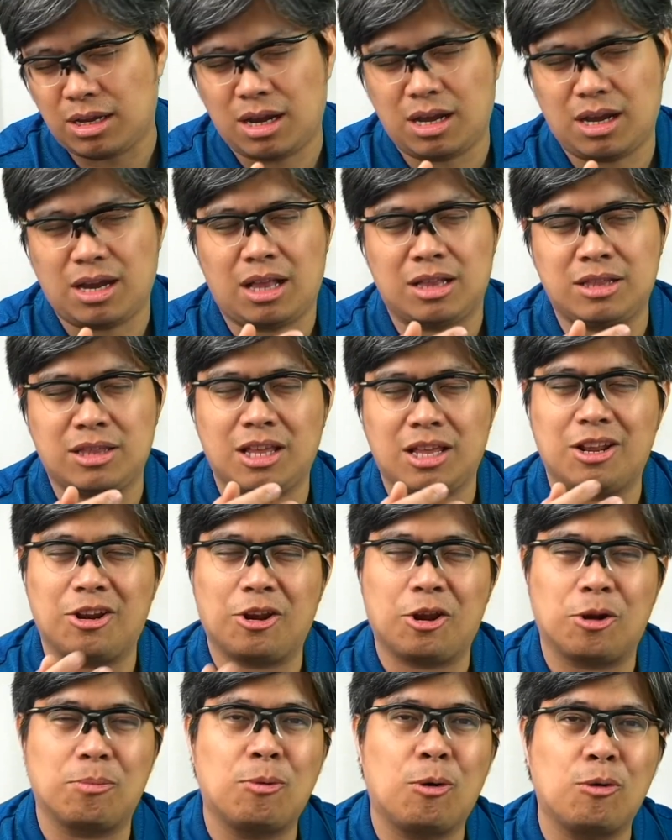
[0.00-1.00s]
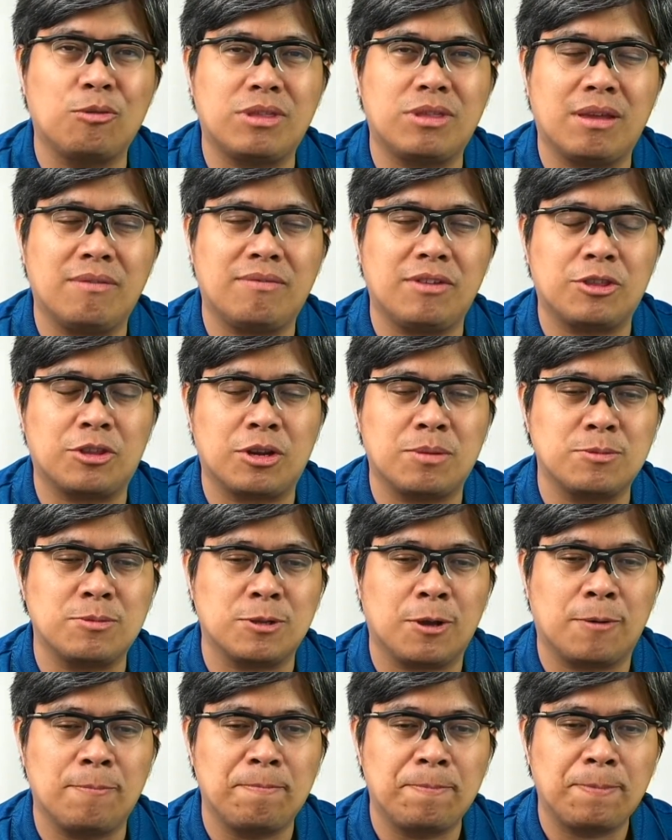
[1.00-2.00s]
ulterior motive in terms
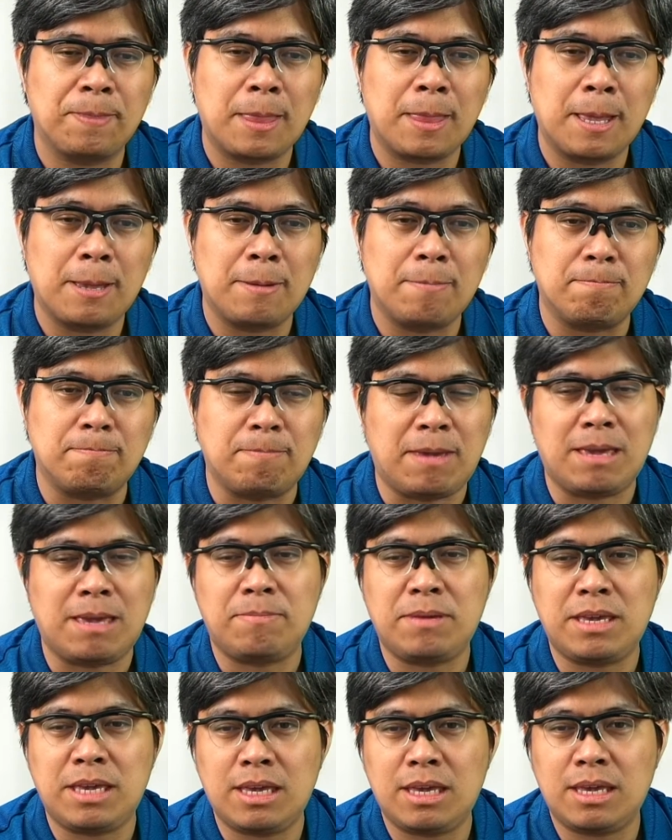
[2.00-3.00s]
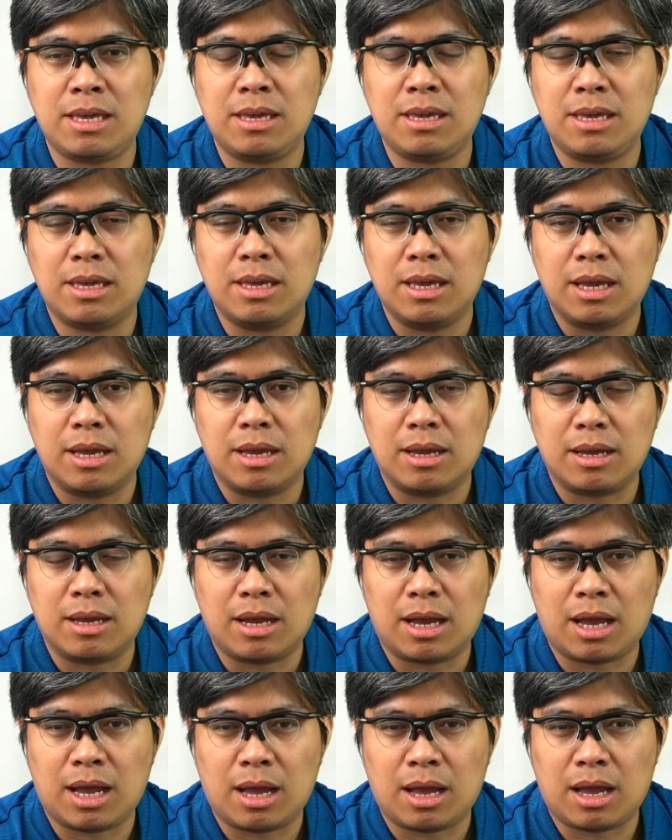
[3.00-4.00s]
of maybe
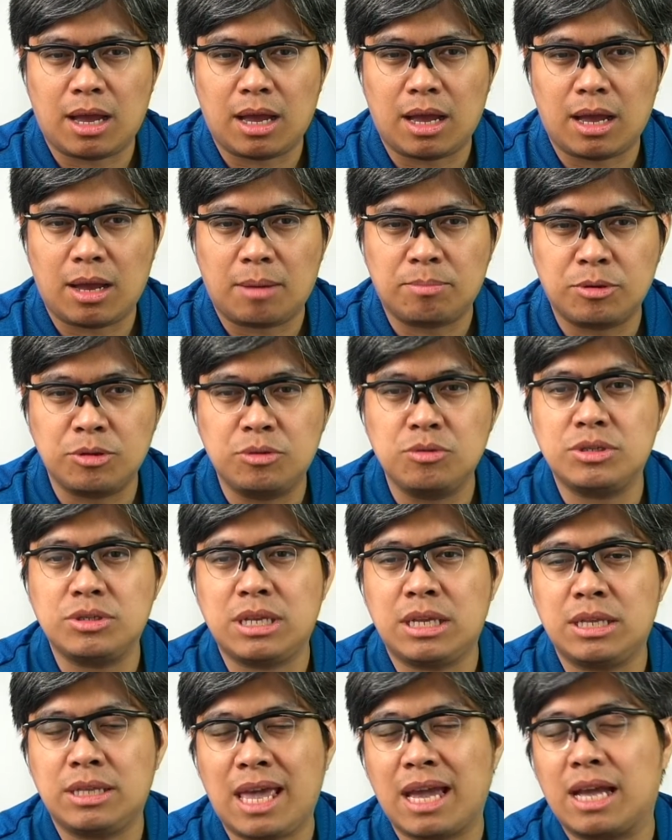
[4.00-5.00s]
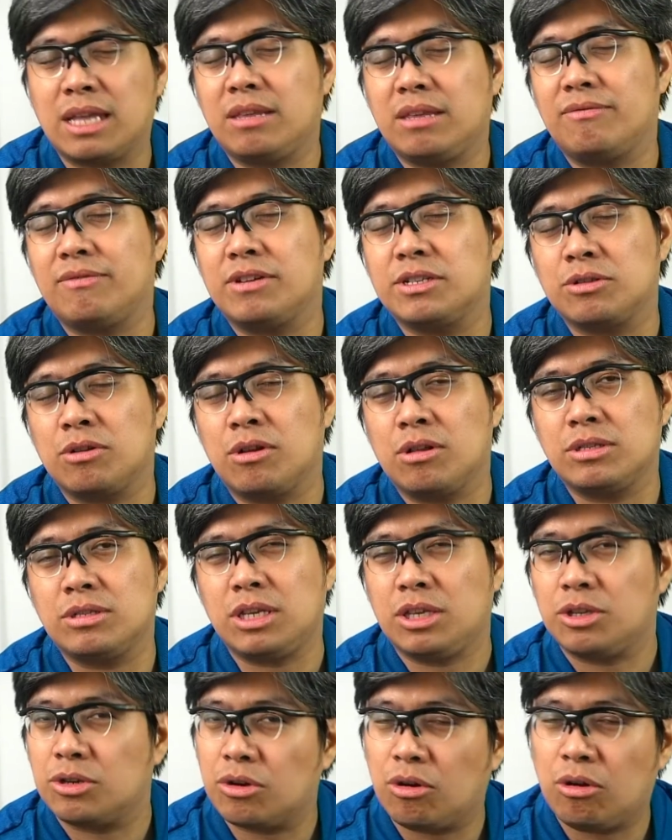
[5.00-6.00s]
producing negative results
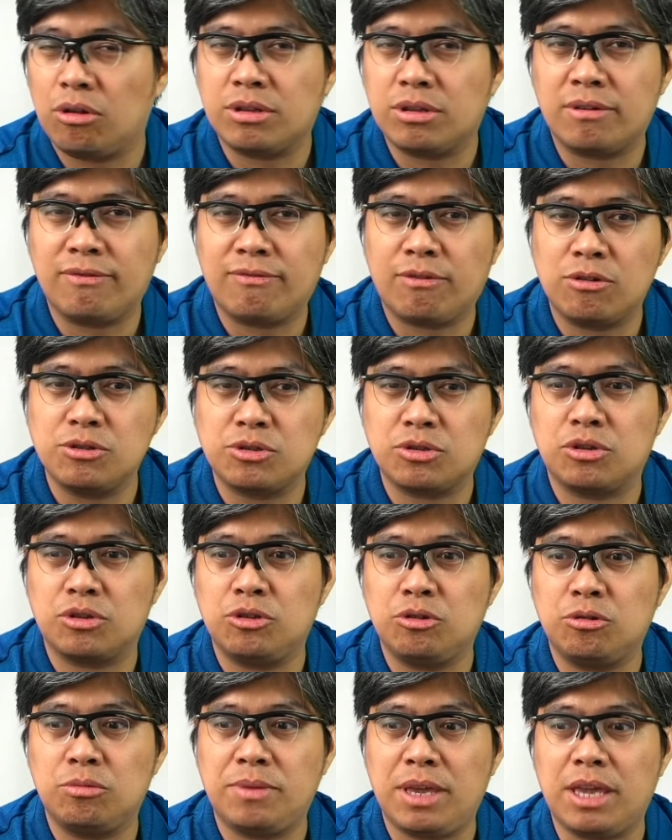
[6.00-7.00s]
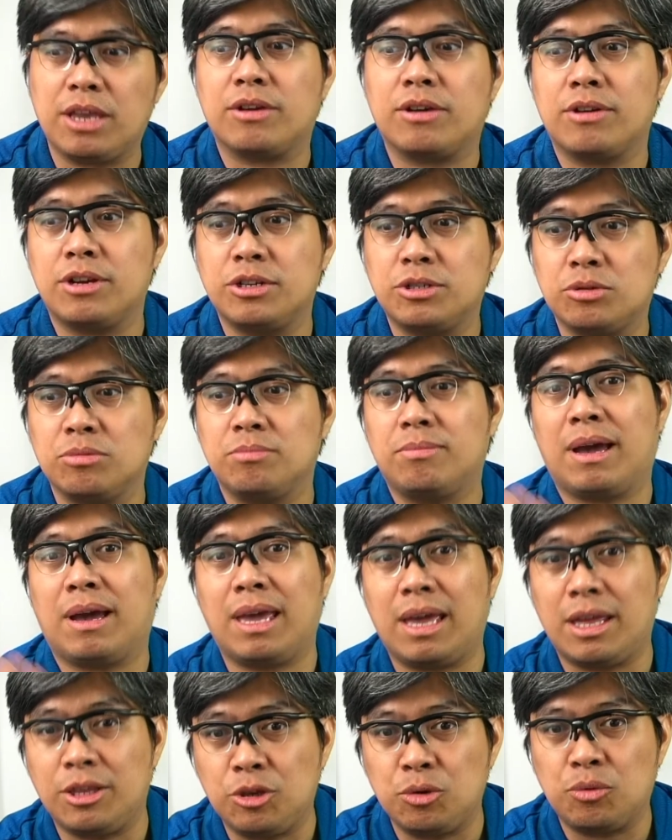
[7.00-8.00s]
in your older phone, so you'll be encouraged to buy
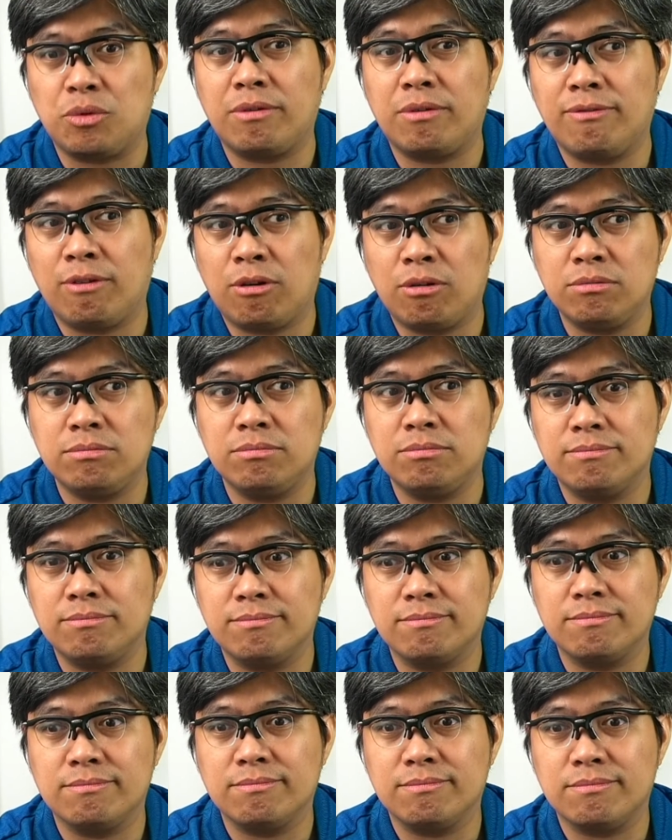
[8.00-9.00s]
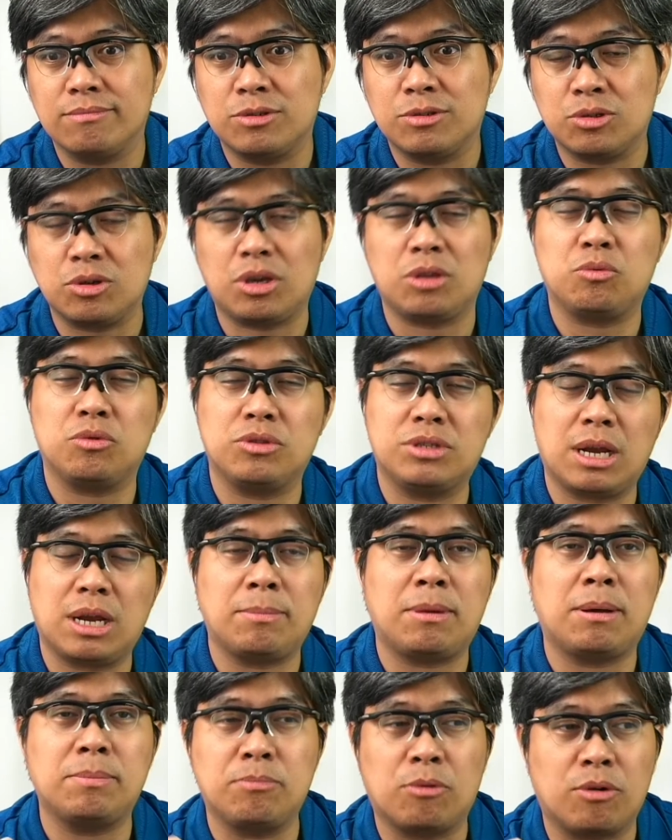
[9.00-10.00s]
a newer phone, so it would drum
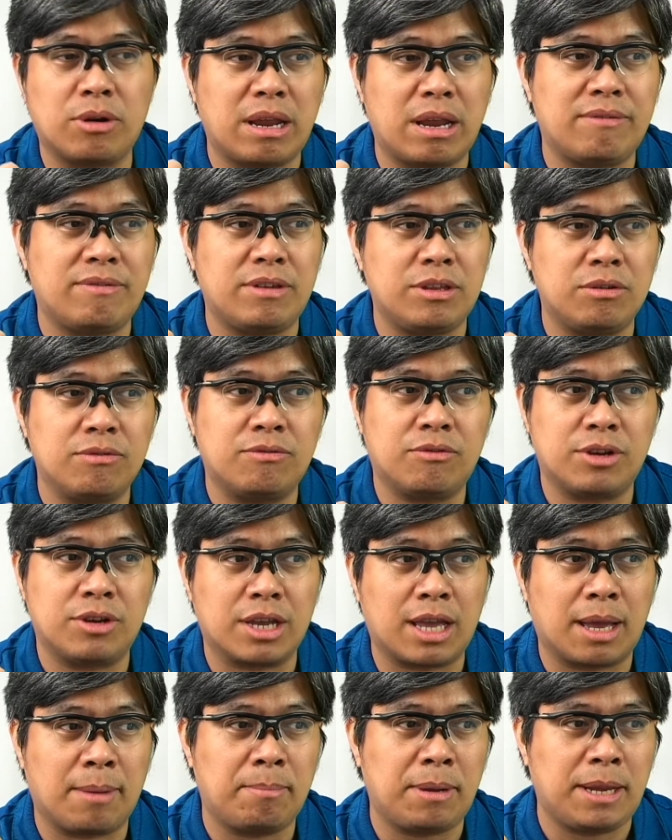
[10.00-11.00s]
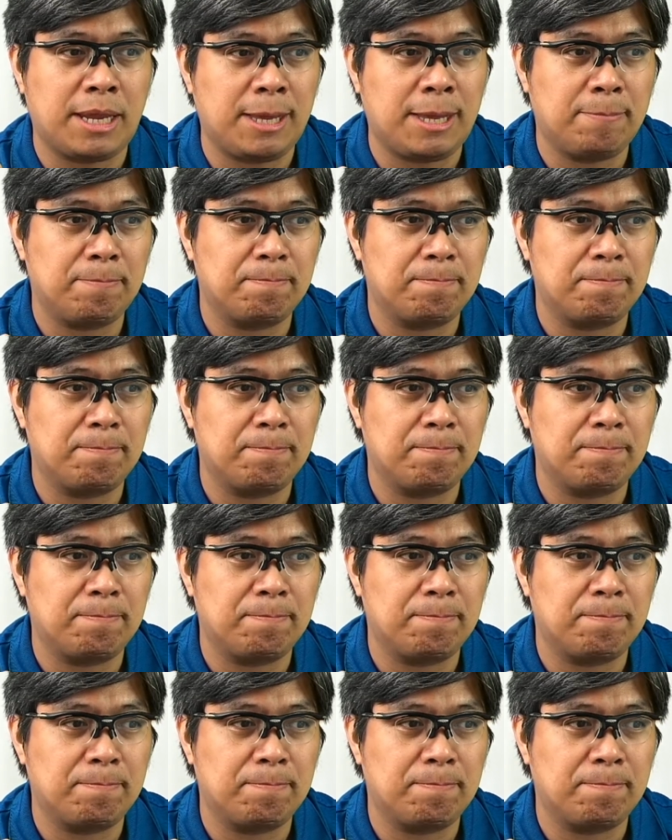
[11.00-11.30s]
out more revenue for the company?